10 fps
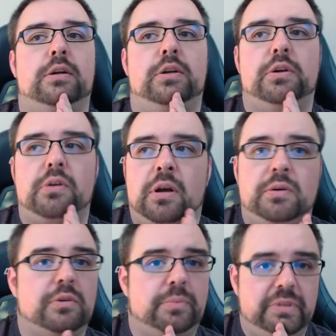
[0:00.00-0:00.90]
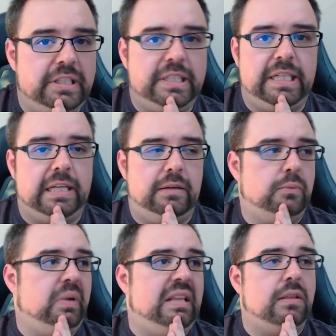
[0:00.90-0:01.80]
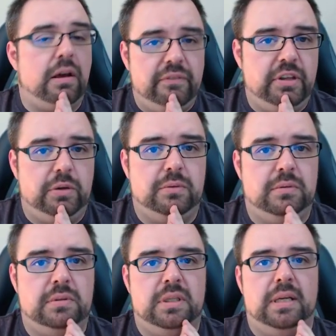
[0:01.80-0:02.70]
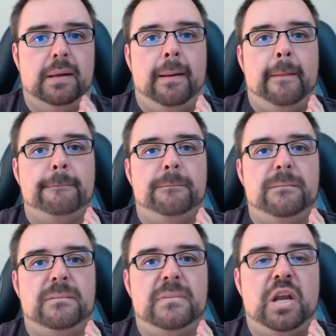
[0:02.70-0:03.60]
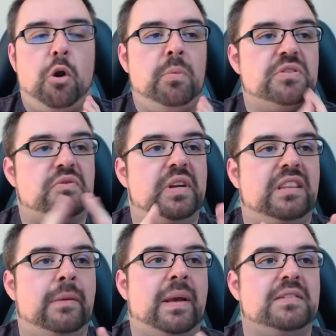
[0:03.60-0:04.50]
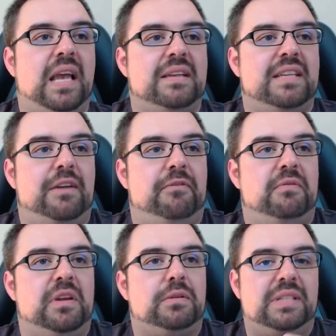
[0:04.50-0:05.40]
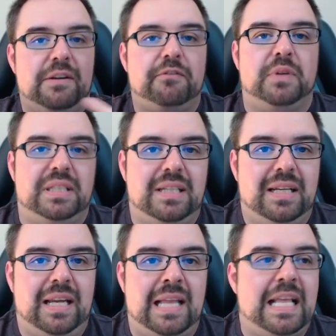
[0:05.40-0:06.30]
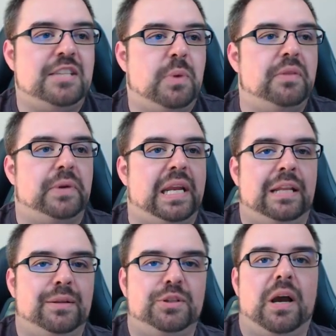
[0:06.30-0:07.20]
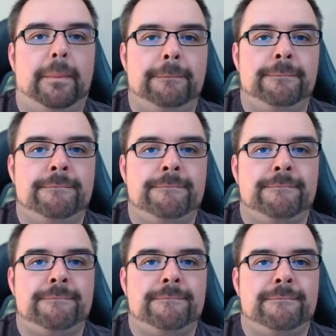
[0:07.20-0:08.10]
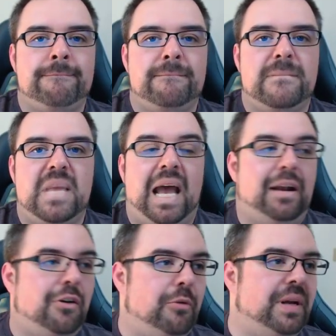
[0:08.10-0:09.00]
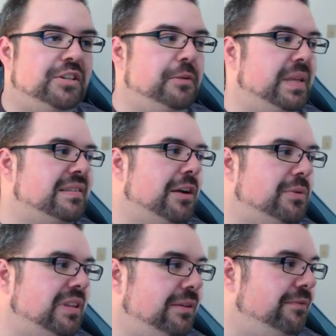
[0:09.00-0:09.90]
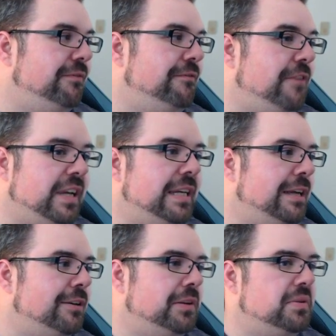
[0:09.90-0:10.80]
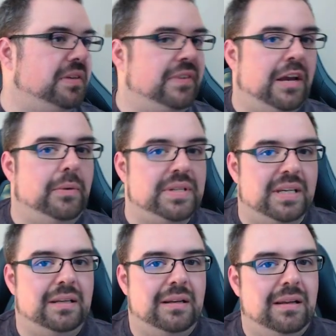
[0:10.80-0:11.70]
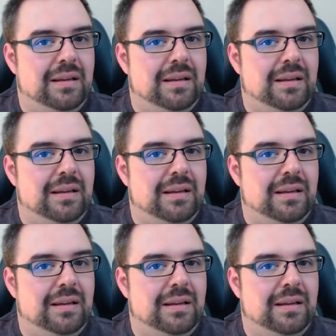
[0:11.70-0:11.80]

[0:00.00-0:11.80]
you're underappreciated, we love you, and almost treat them as if they're different. And that's why they're getting the job. I don't know about you, but that's not really fucking inclusive now, is it?